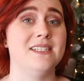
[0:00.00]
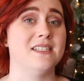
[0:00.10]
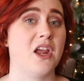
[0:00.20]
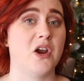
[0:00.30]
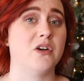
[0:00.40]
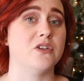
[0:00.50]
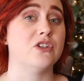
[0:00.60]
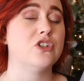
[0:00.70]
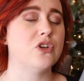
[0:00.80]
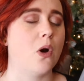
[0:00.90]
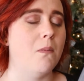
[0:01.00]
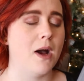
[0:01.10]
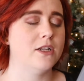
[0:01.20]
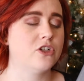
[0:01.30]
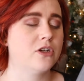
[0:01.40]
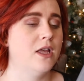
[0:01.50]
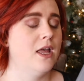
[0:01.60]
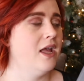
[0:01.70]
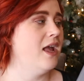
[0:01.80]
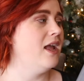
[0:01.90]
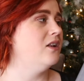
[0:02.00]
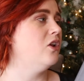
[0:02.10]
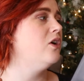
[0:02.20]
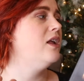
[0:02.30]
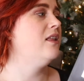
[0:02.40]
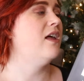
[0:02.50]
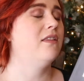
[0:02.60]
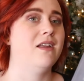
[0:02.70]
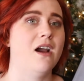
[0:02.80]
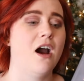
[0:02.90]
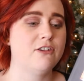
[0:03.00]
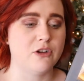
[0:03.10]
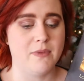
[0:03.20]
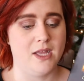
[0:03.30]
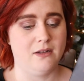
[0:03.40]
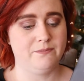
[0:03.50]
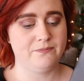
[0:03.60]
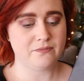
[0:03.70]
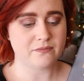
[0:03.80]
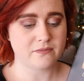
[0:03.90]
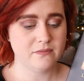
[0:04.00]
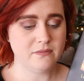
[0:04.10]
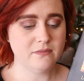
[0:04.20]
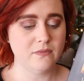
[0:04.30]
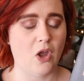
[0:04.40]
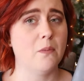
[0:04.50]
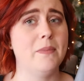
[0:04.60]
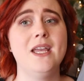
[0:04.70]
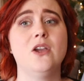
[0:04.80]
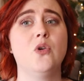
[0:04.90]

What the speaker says: his character so much. And learning that the Ashamen are being